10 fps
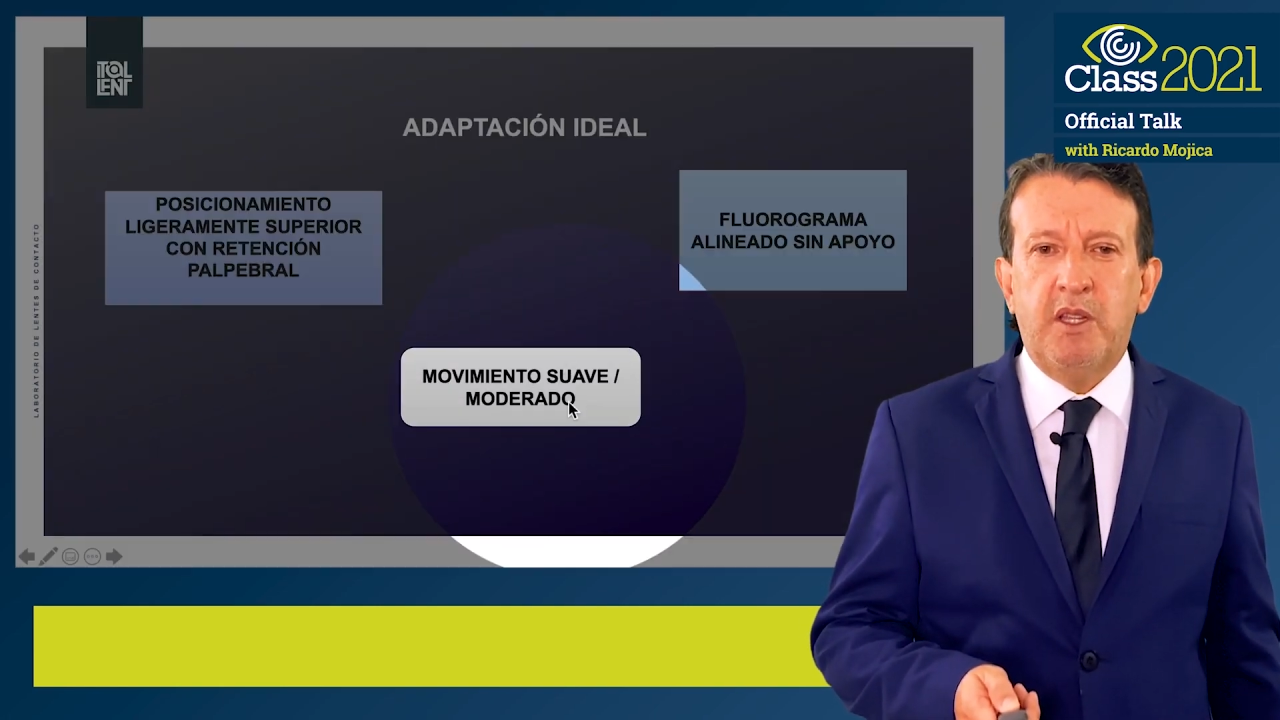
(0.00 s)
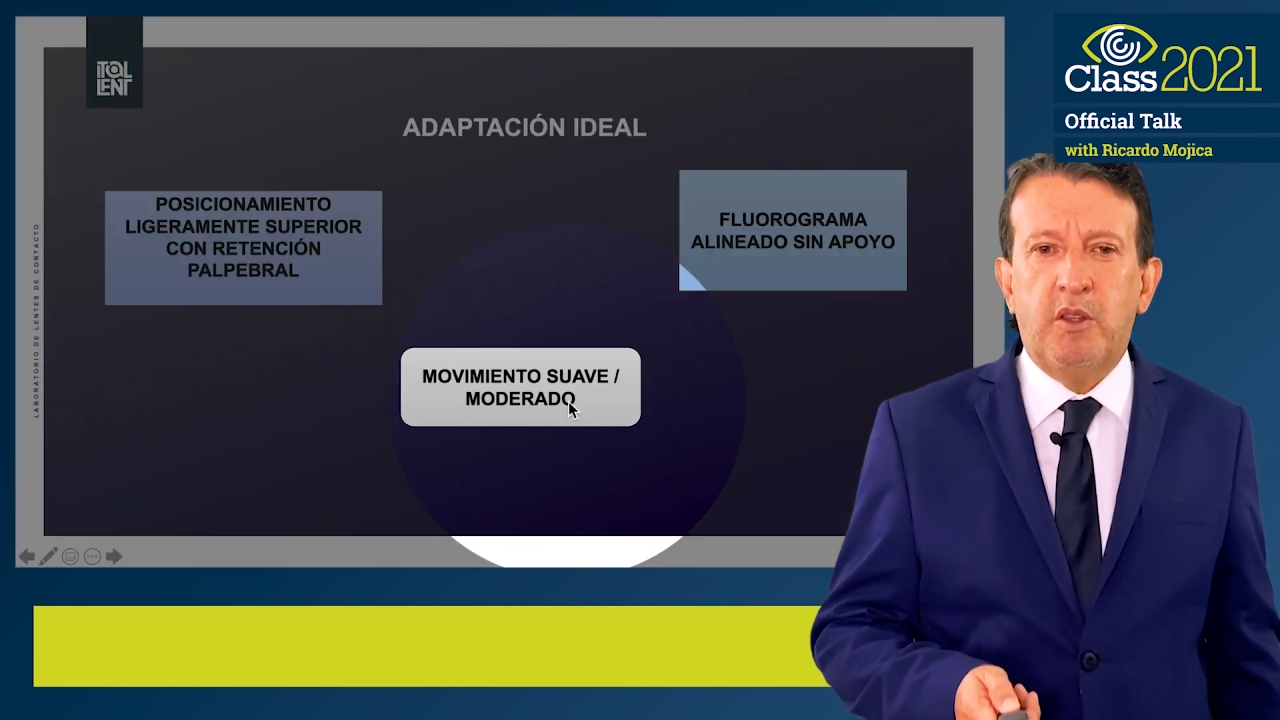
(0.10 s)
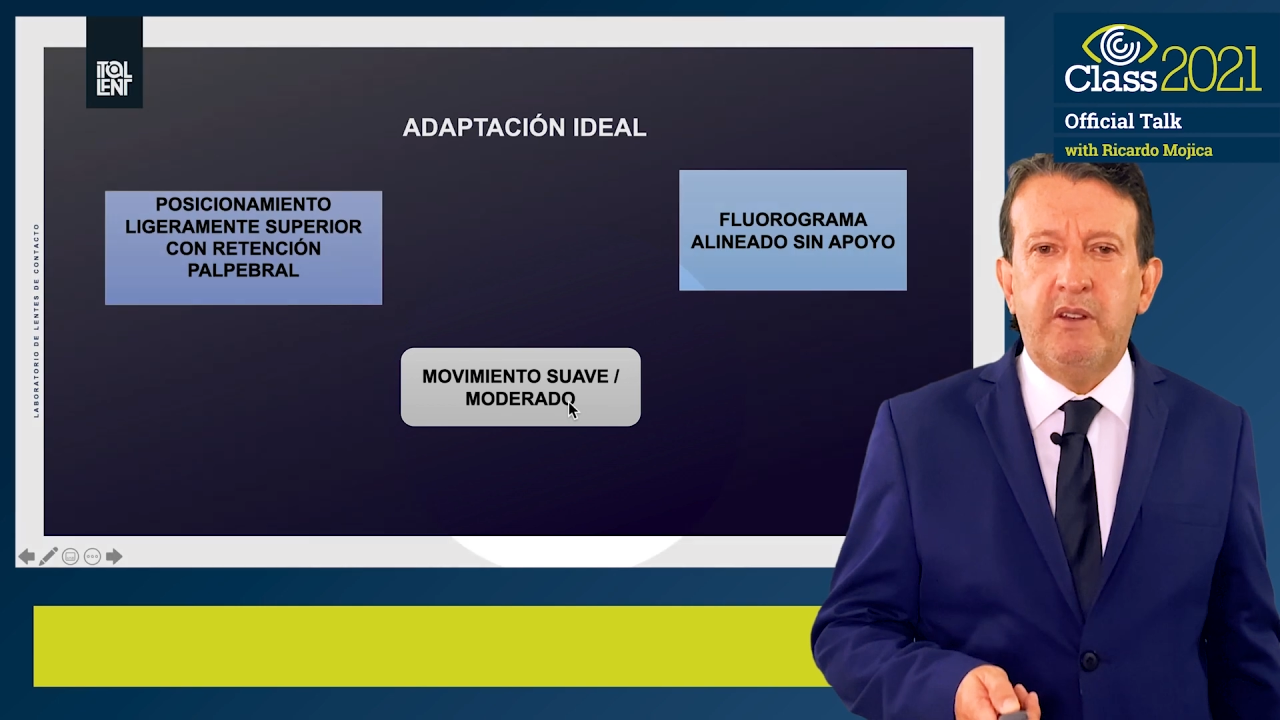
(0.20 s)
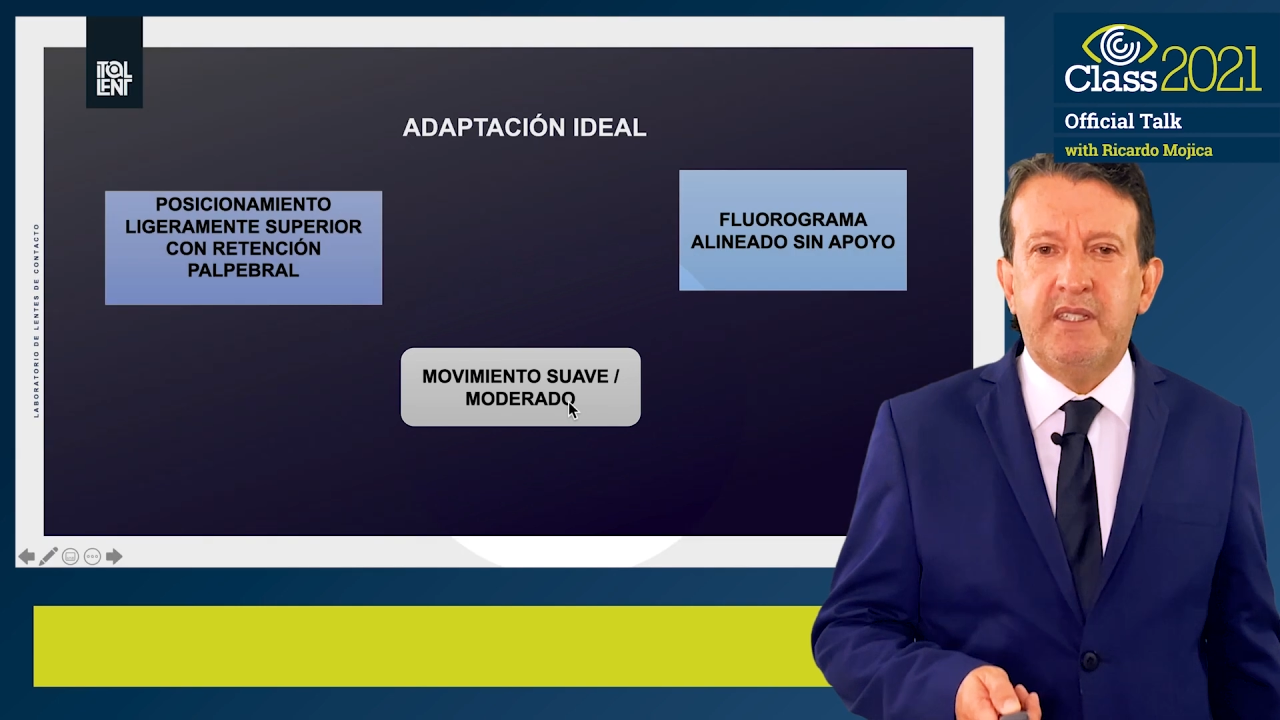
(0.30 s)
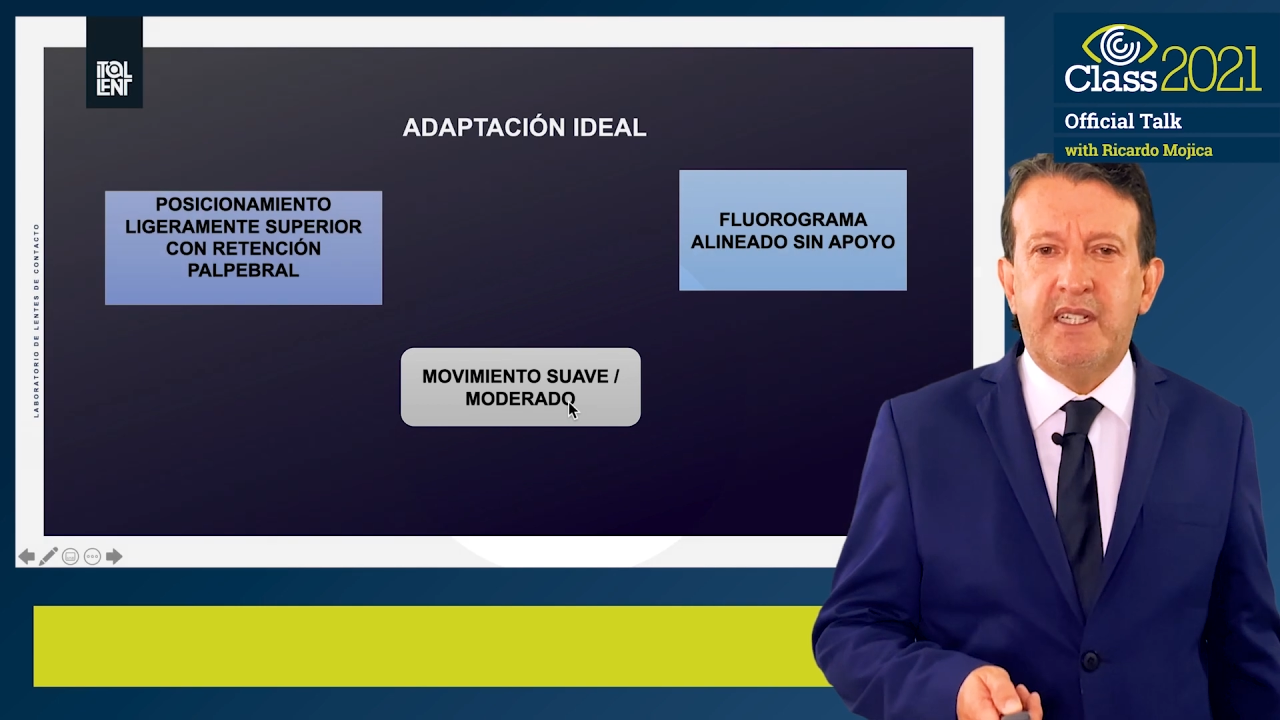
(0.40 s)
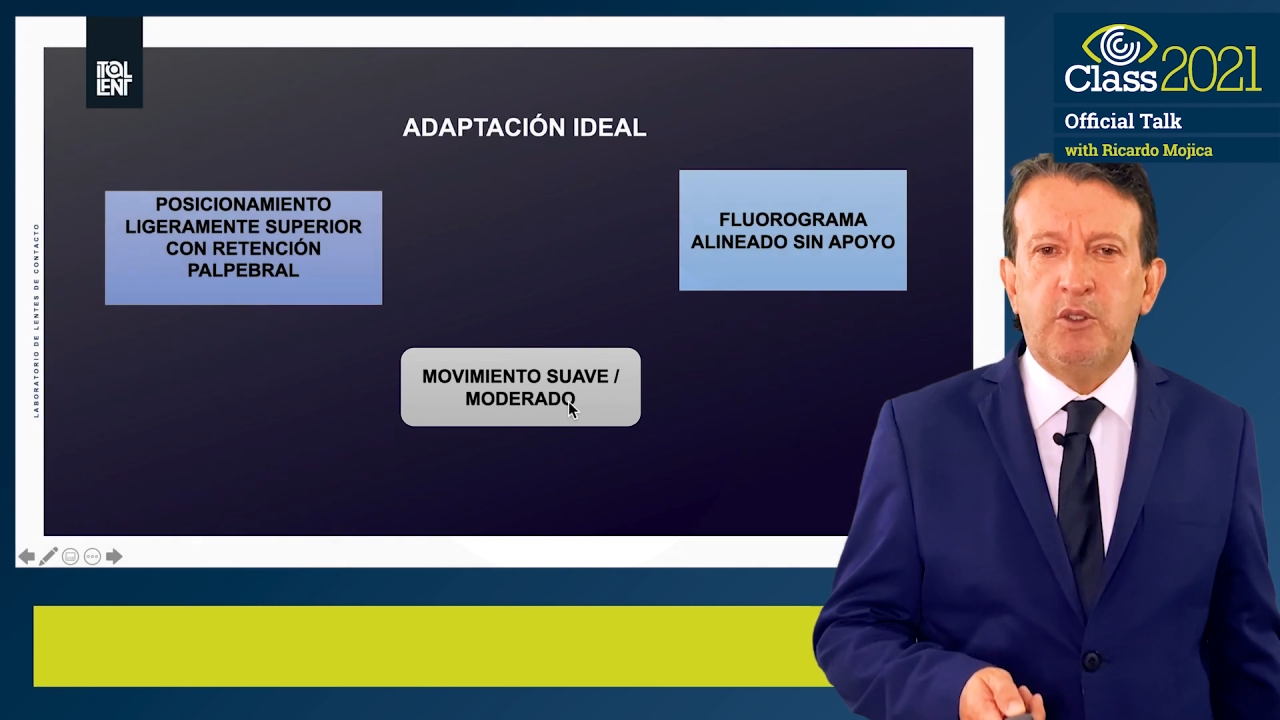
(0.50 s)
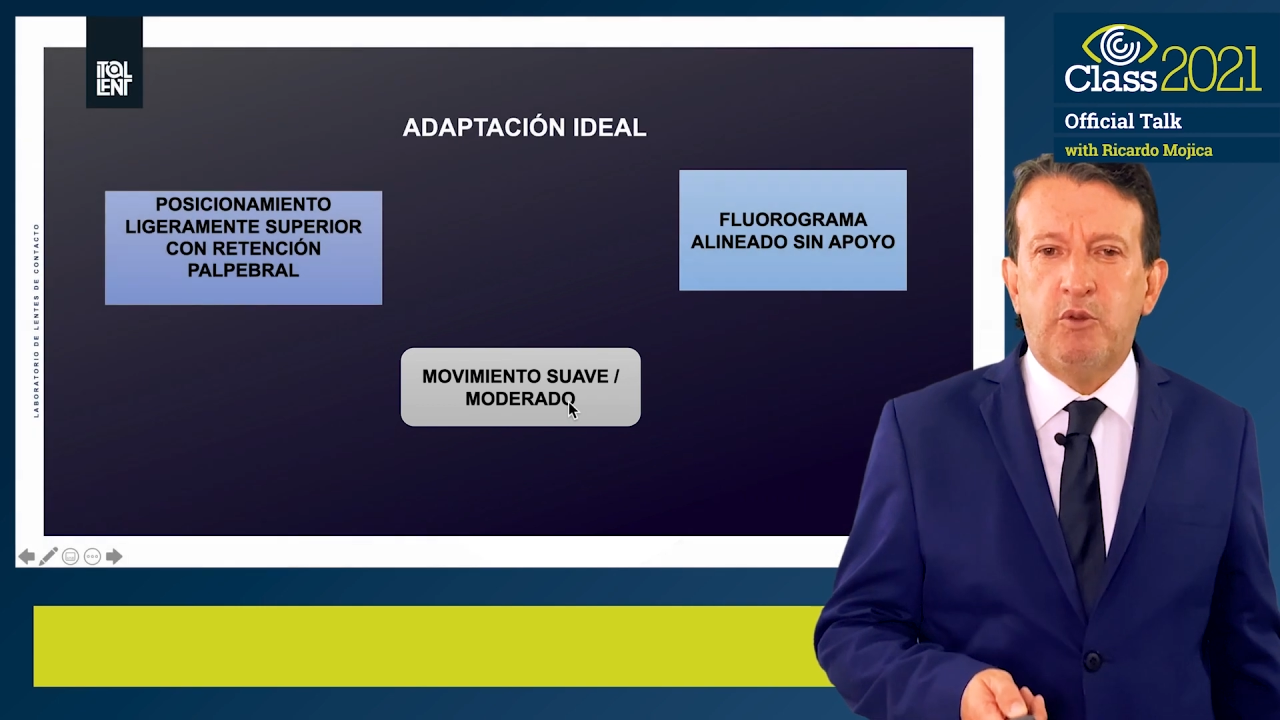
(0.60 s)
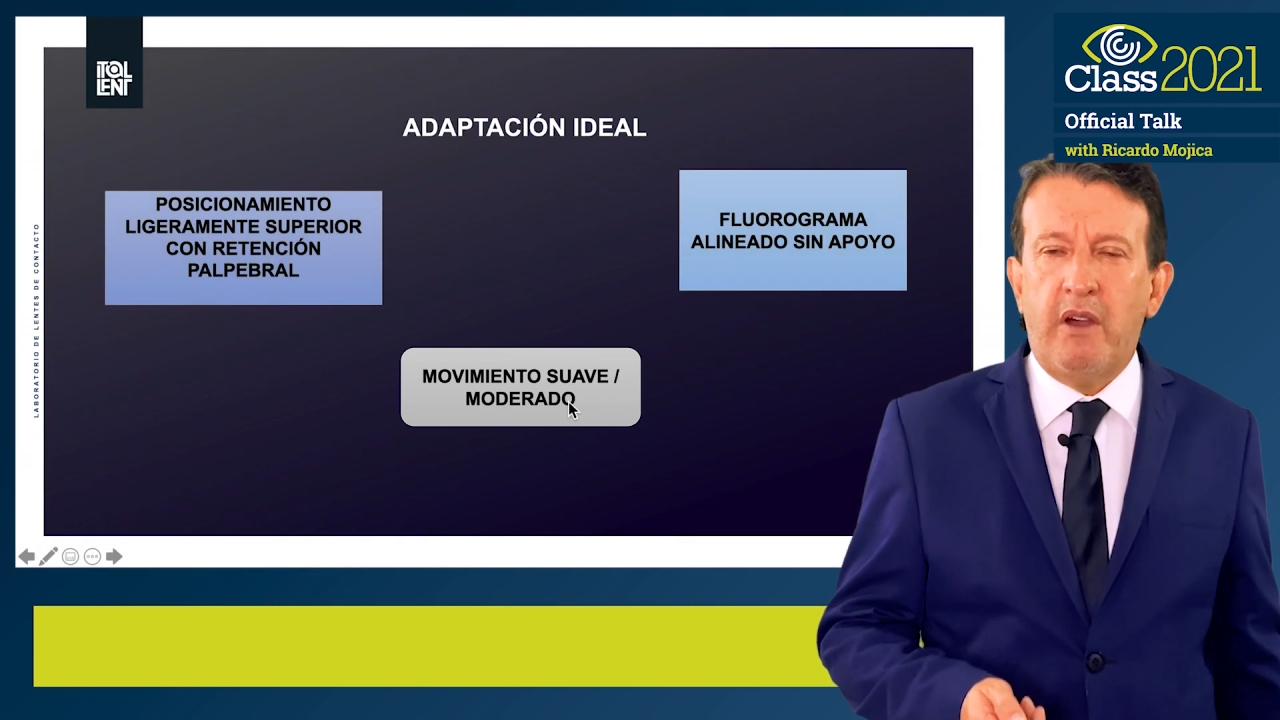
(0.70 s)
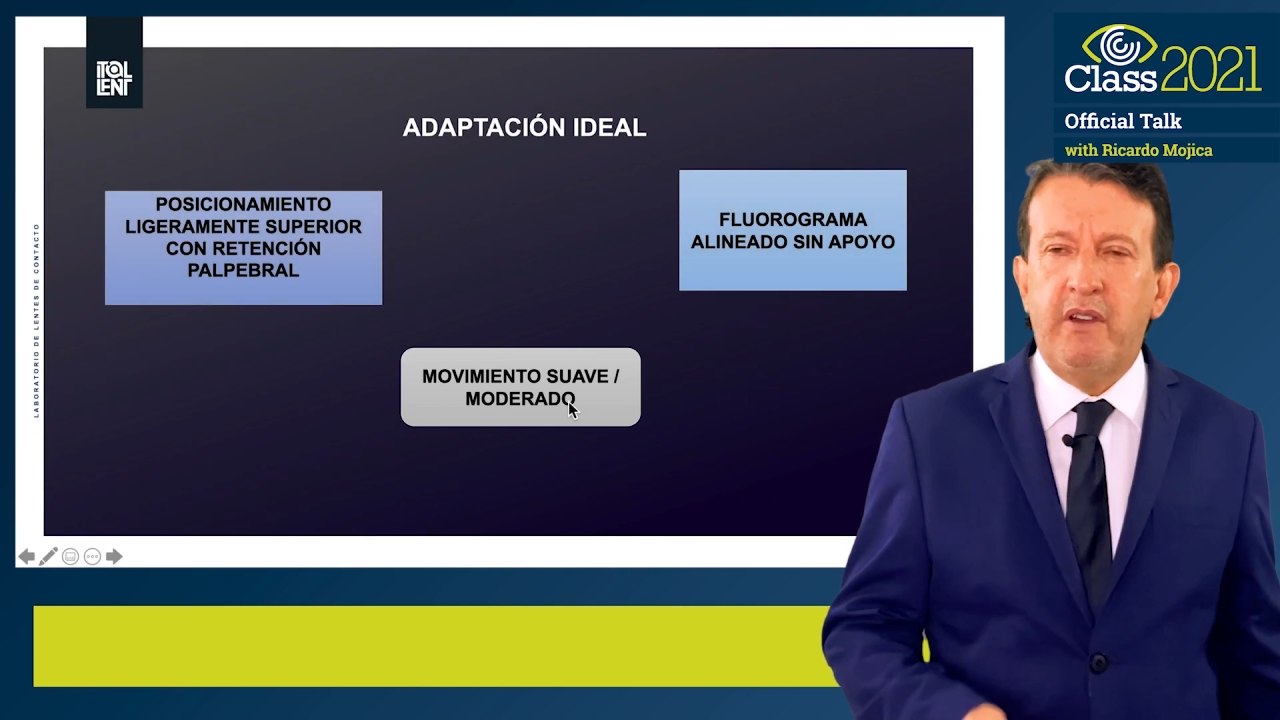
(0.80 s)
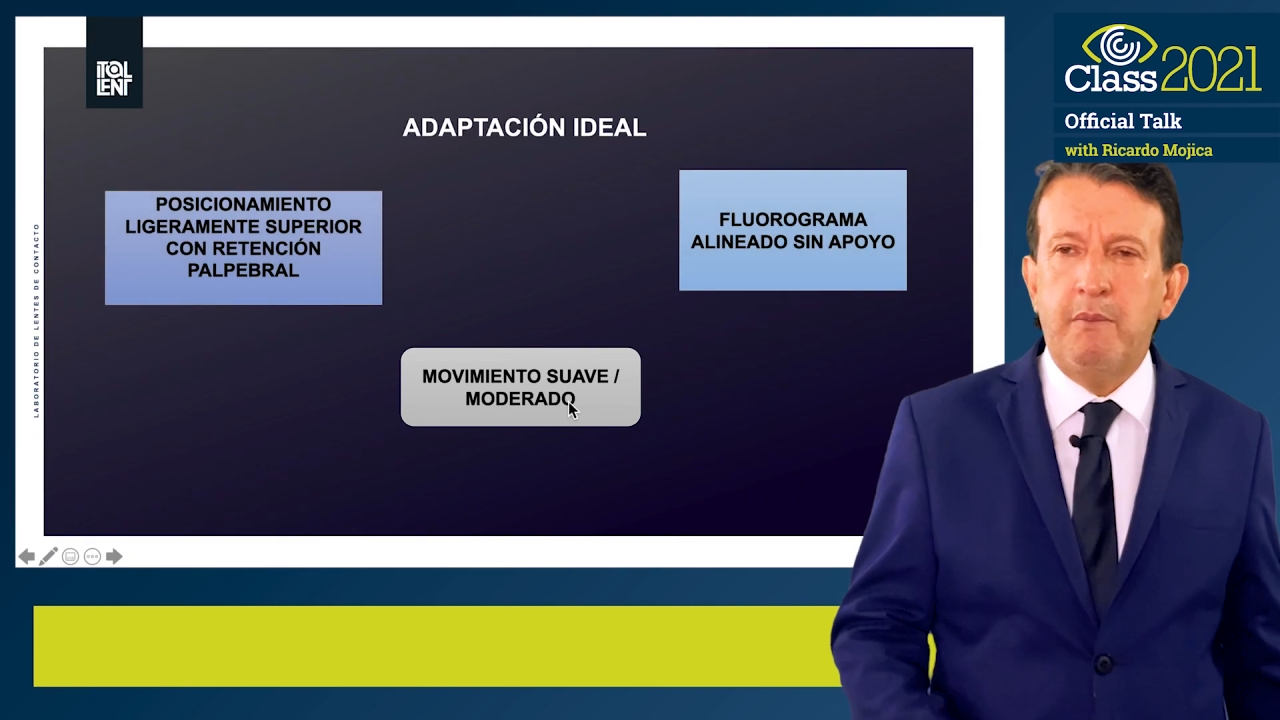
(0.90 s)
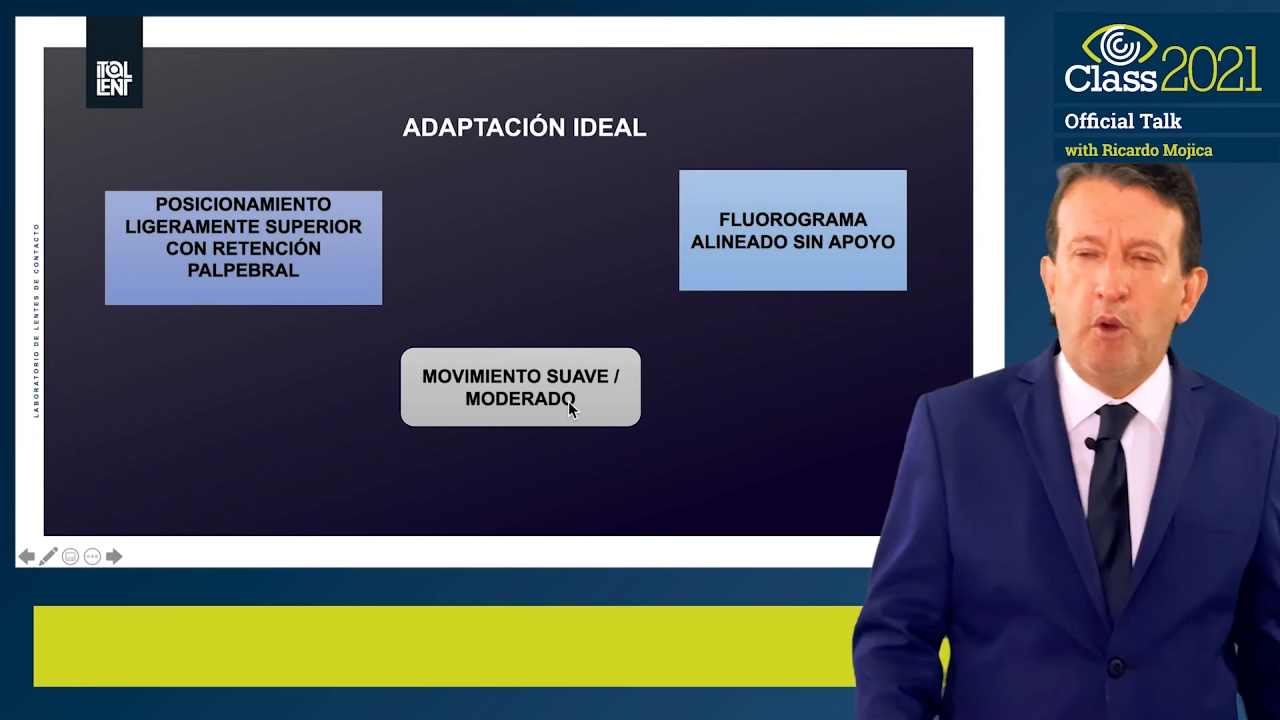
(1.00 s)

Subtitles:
and moderate,